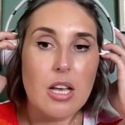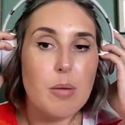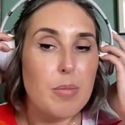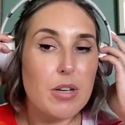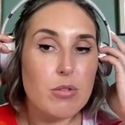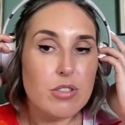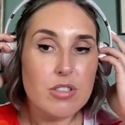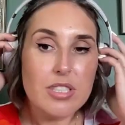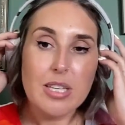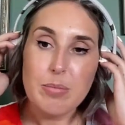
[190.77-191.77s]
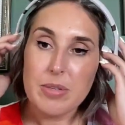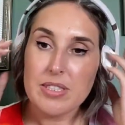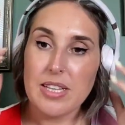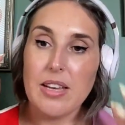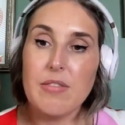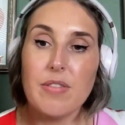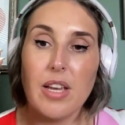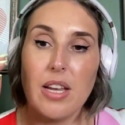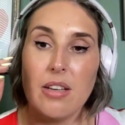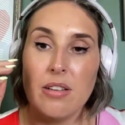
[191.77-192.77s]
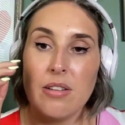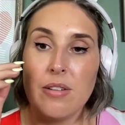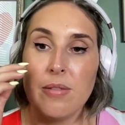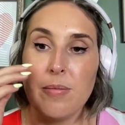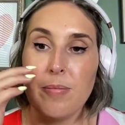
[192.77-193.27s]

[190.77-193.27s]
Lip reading: but also to keep us safe in